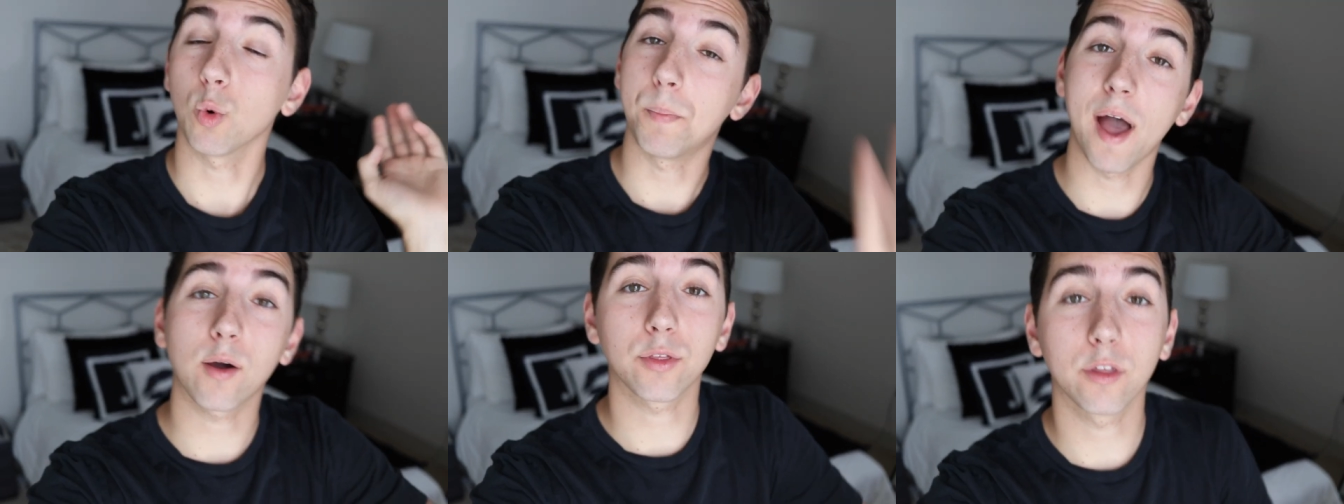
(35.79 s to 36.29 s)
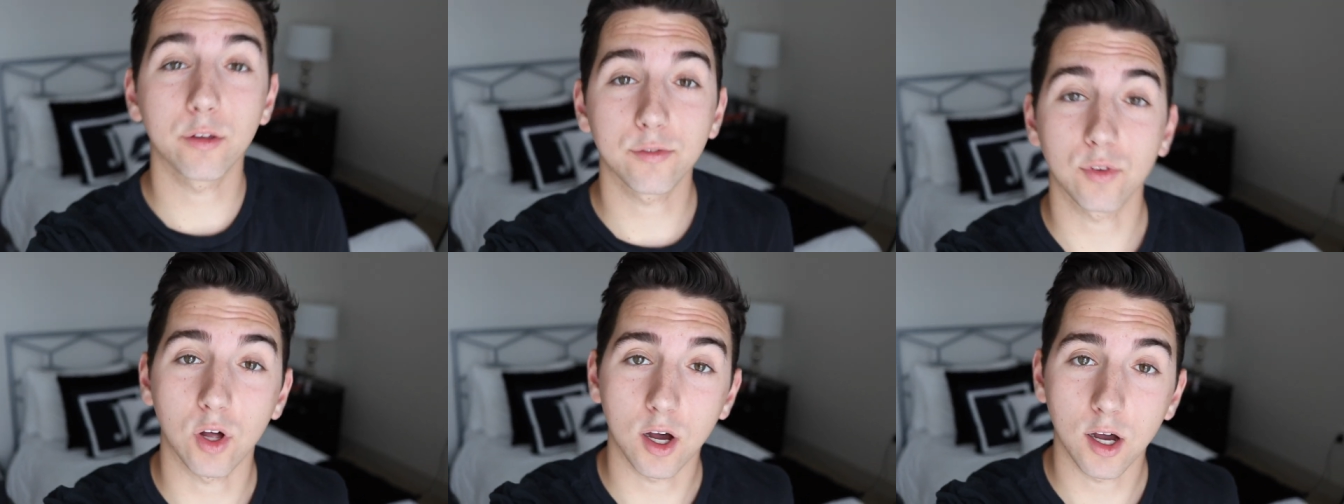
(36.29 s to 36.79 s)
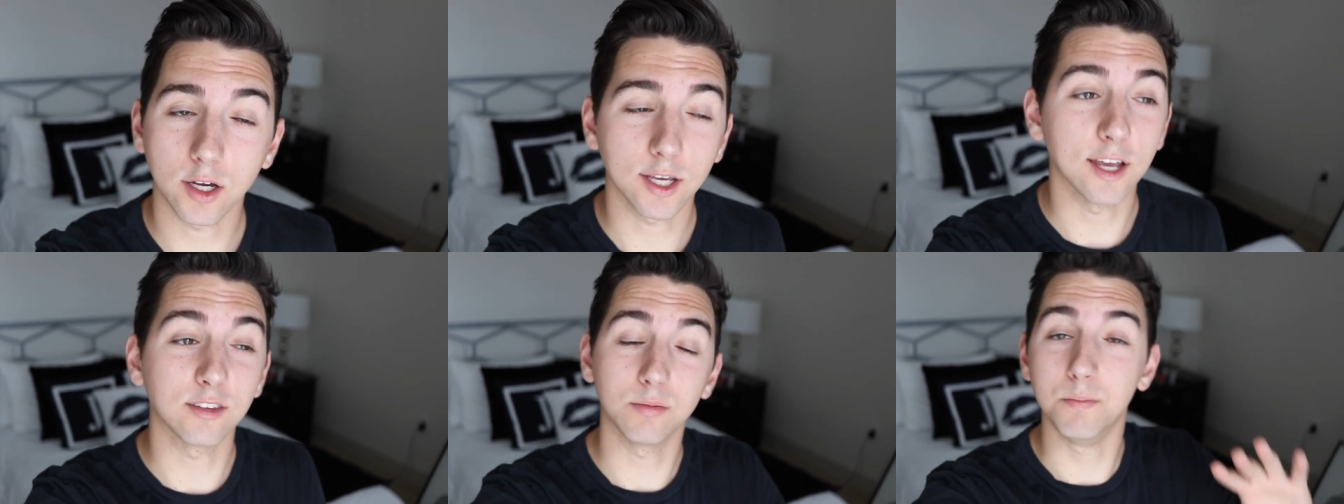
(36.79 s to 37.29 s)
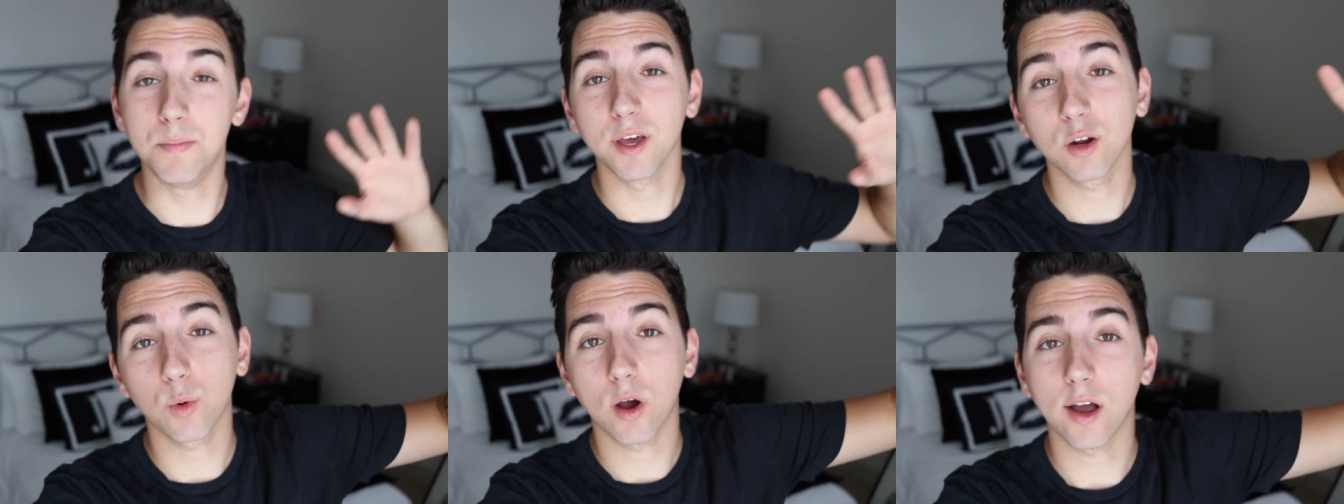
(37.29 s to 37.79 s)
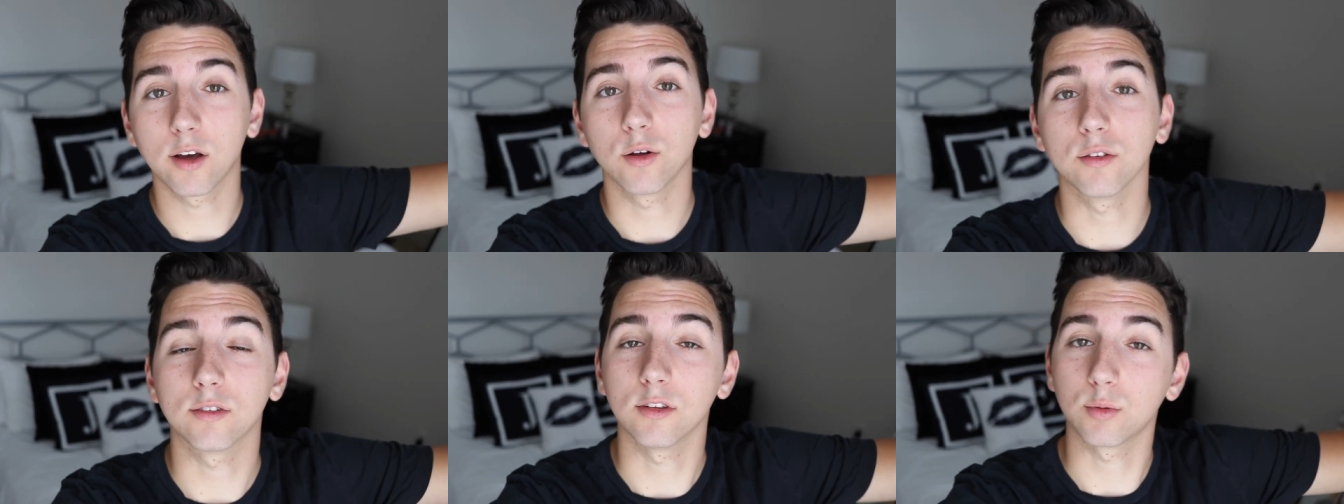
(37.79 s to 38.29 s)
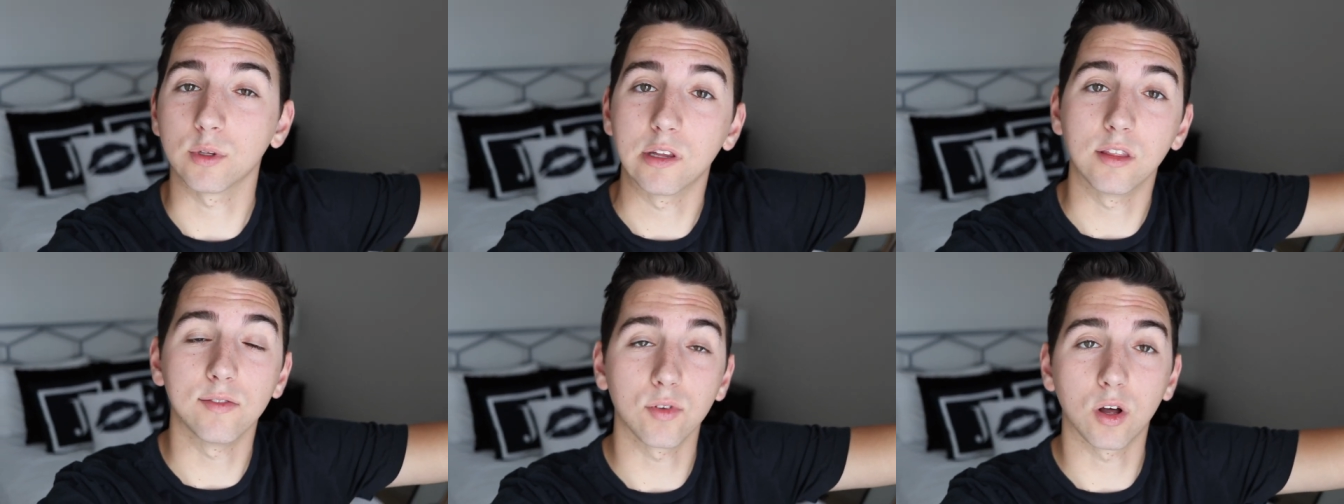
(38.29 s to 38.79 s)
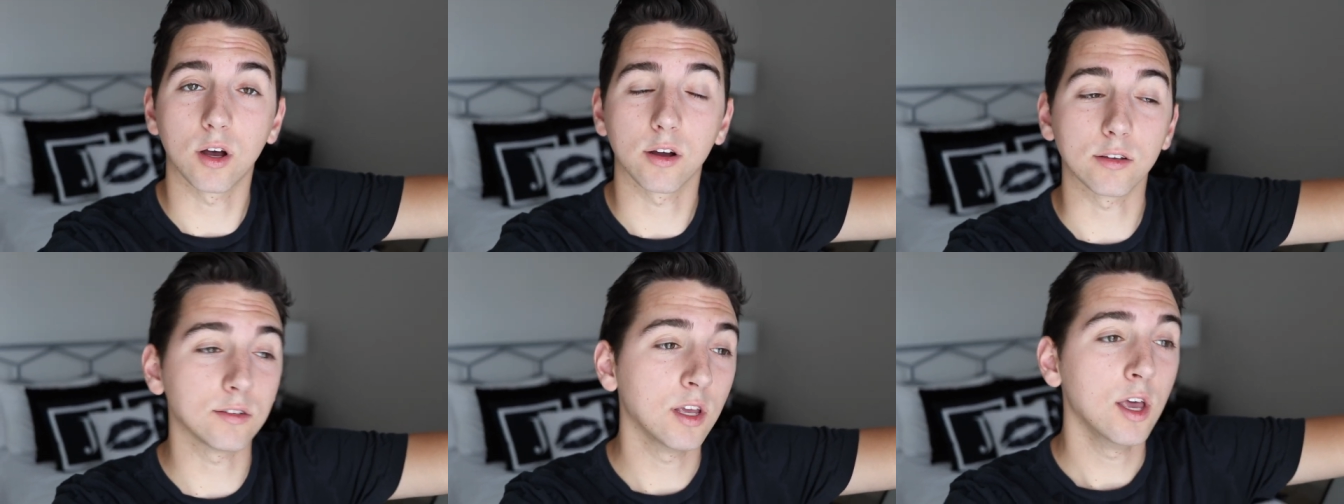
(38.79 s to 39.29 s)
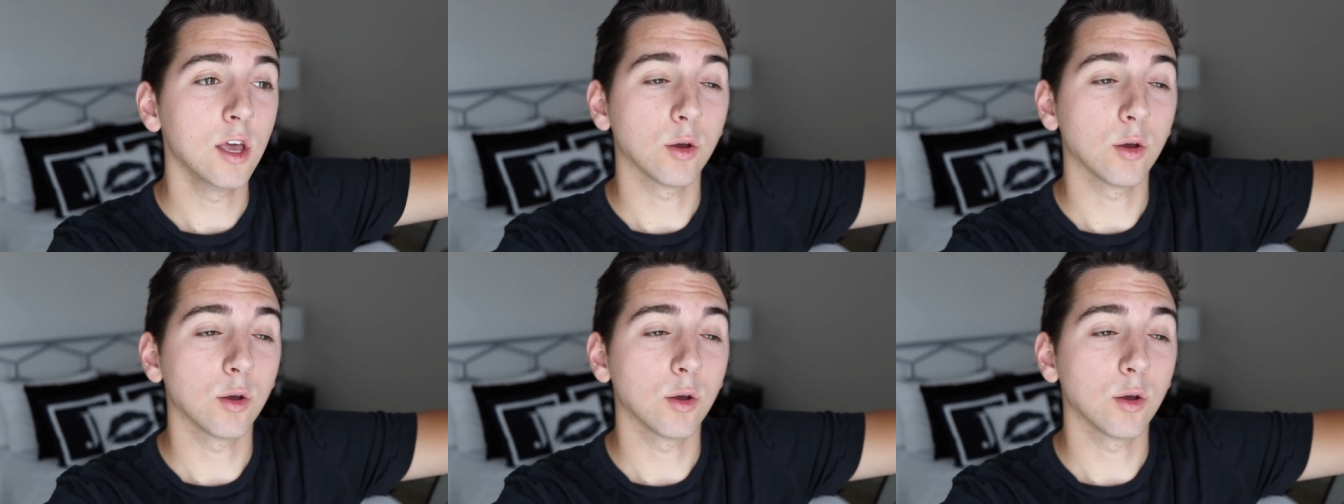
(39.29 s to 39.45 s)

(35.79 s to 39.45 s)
we're back with another vlog. It's been a while since we did the vlogs.